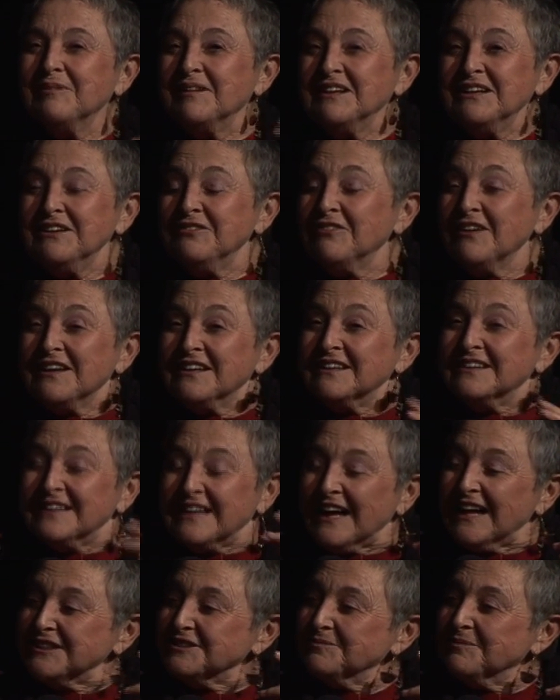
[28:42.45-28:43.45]
But if I
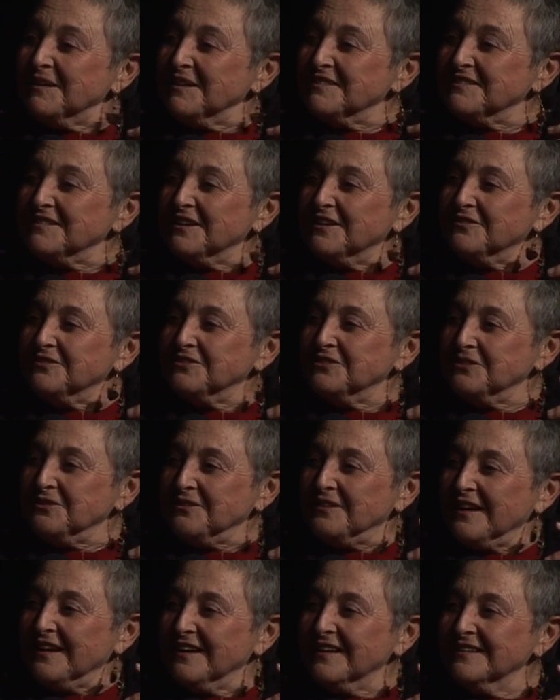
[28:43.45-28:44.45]
could catch myself
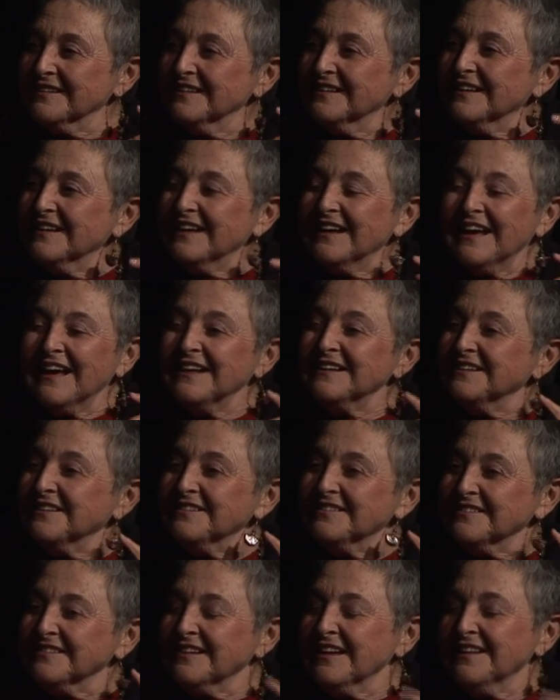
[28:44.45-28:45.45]
do that and
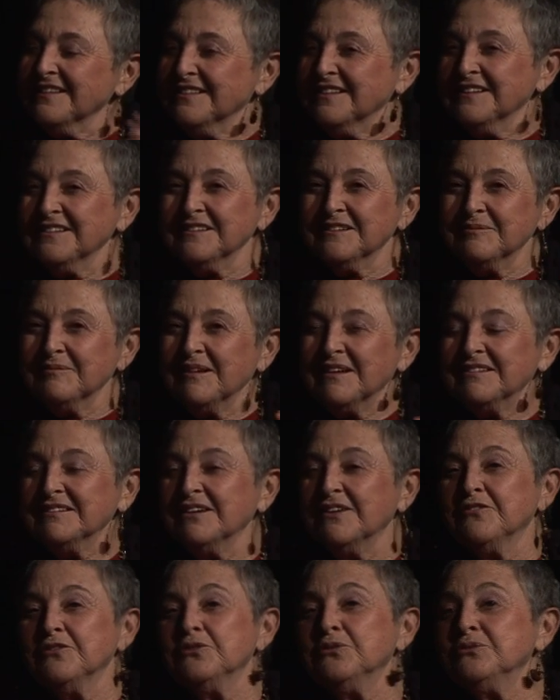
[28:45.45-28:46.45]
instead think to
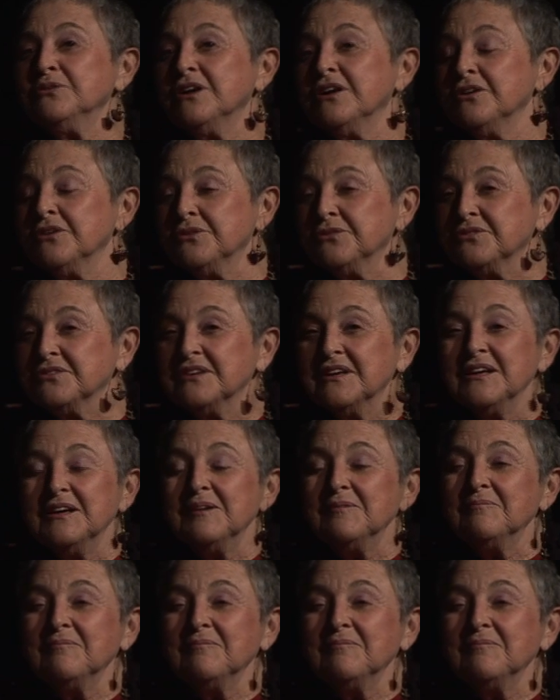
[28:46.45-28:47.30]
myself, who knows,